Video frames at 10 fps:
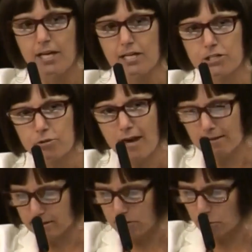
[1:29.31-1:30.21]
In
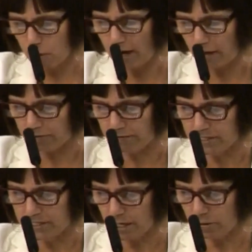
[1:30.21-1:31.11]

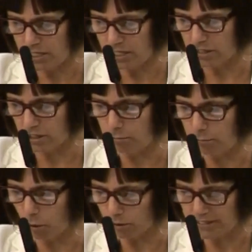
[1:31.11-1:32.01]
2012, DOT took a
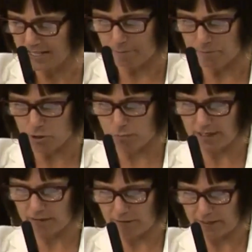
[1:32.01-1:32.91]
bold step to
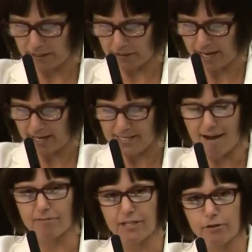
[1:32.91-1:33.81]
reconfigure Kent
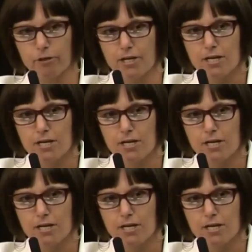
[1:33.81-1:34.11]
Avenue